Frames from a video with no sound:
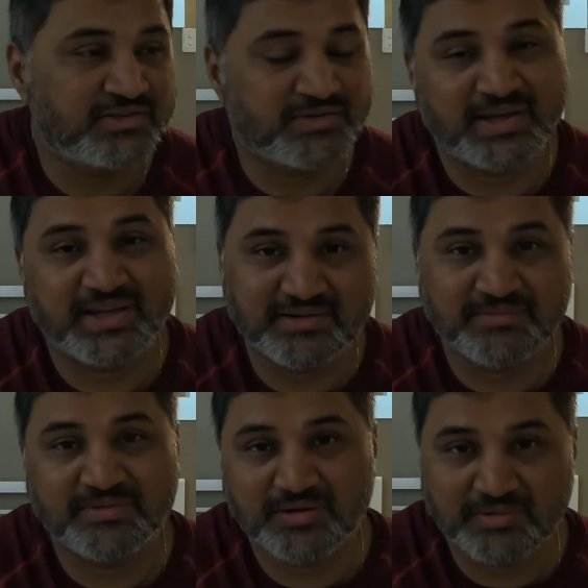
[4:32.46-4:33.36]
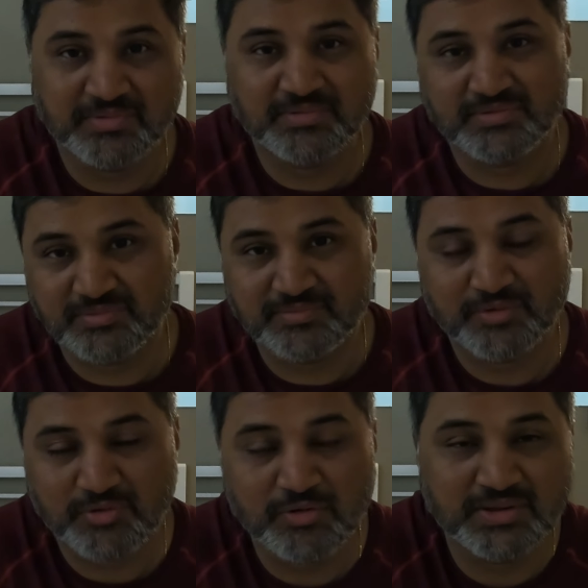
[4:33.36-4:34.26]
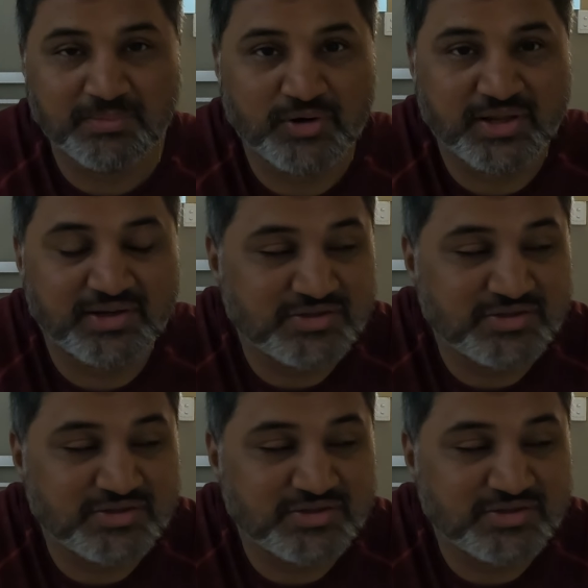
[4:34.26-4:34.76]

so I can you know for all the morning